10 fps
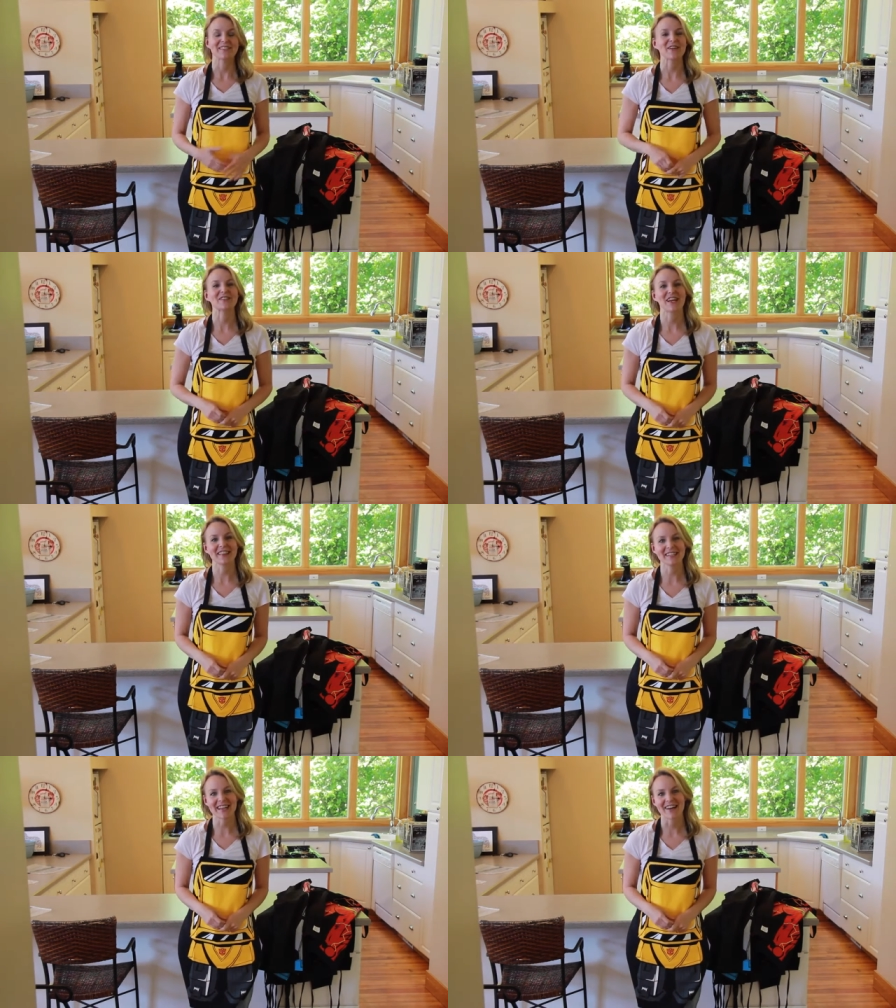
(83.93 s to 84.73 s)
So
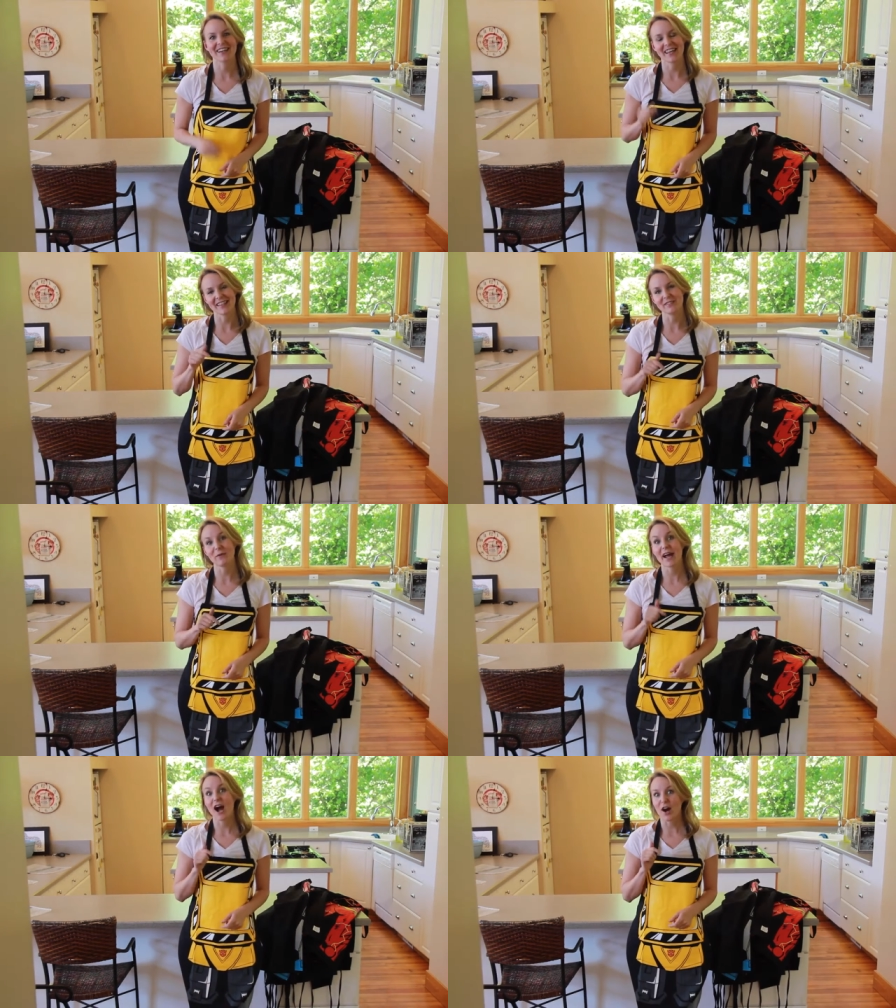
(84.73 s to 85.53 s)
check these out. Again,
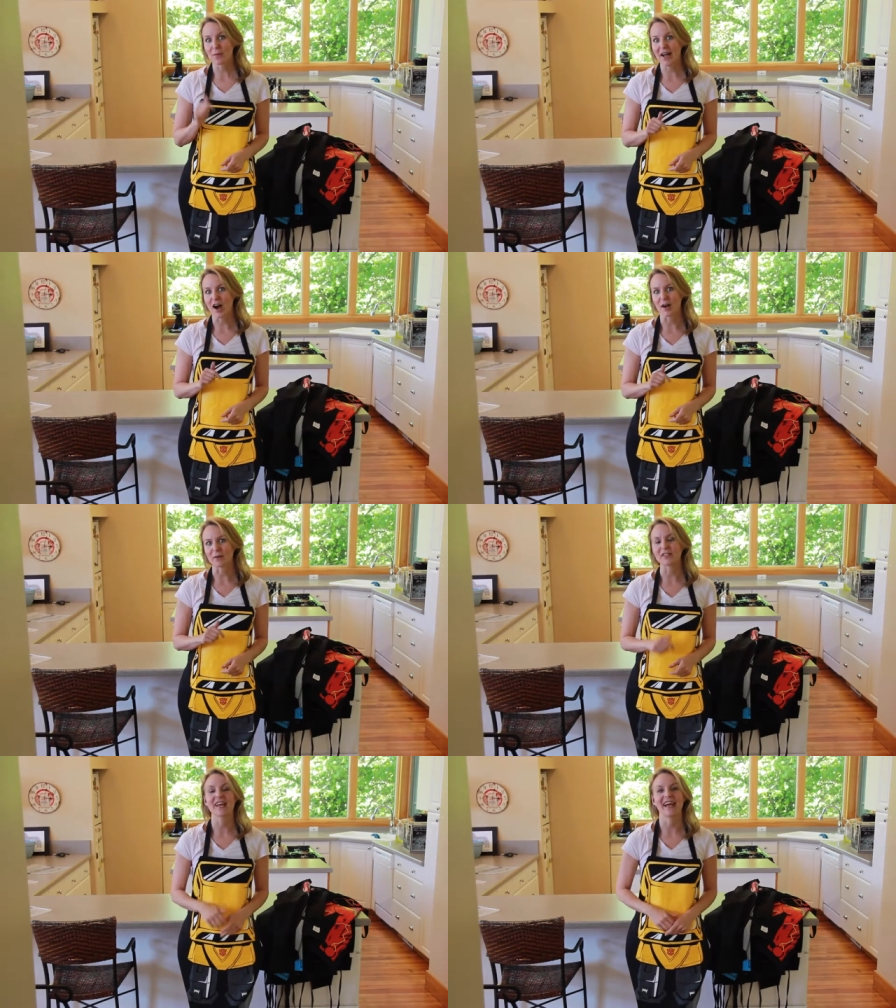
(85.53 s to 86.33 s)
these are by
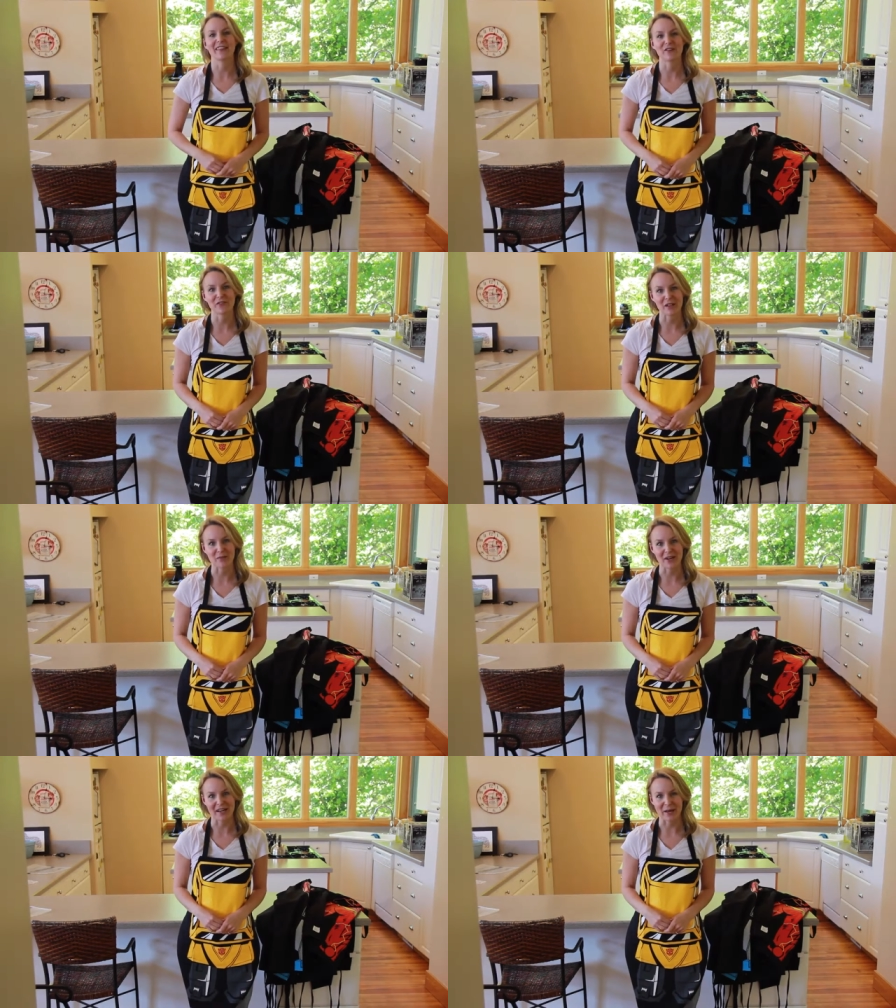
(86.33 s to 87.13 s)
Armour's, and they're
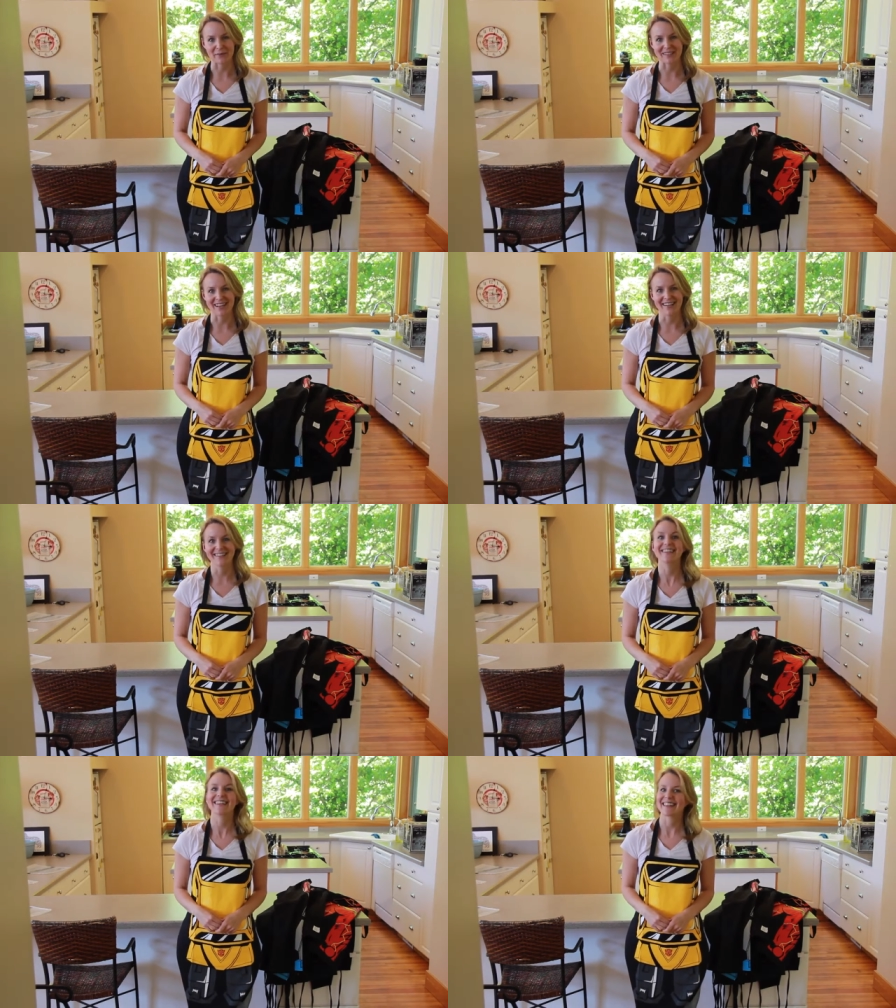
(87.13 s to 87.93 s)
available on
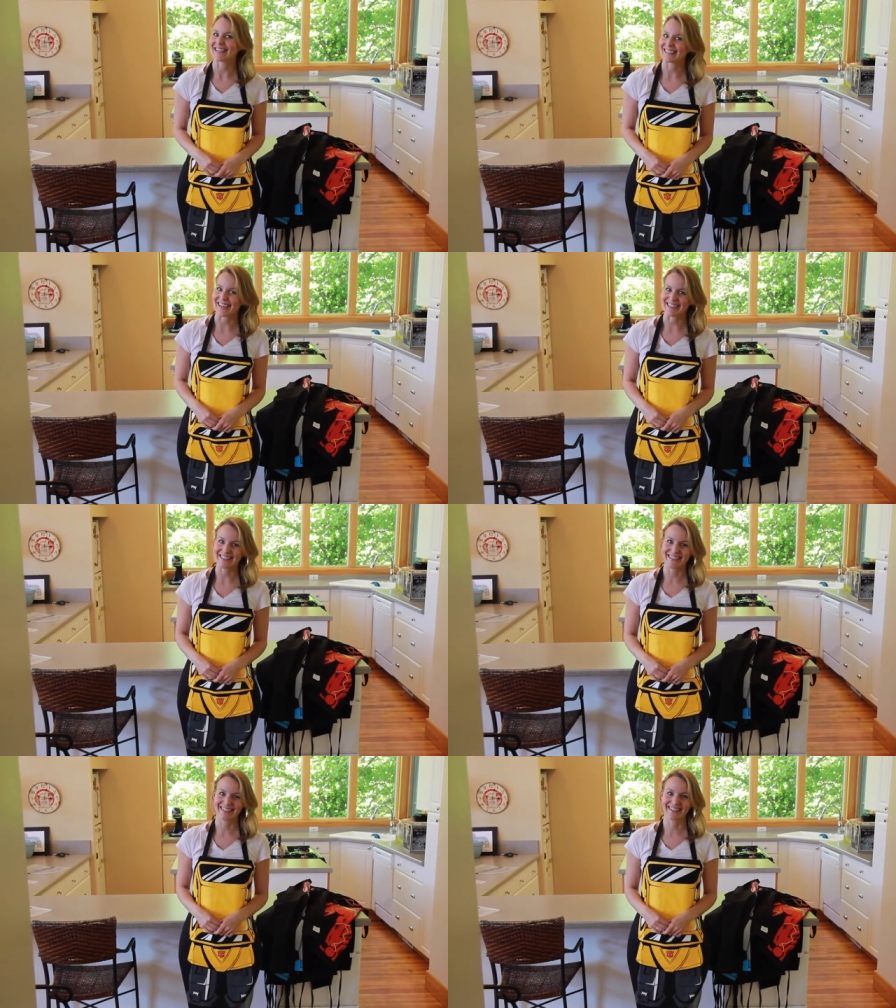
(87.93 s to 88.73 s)
Amazon. Thanks,
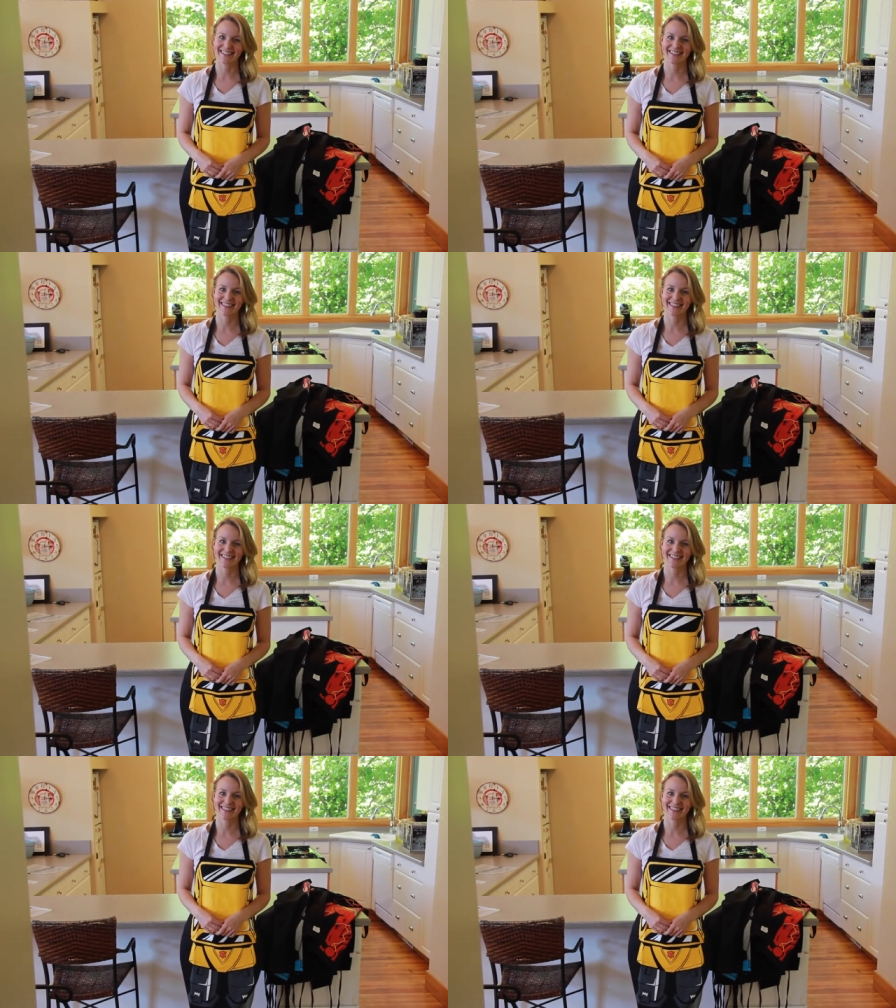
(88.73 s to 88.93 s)
guys.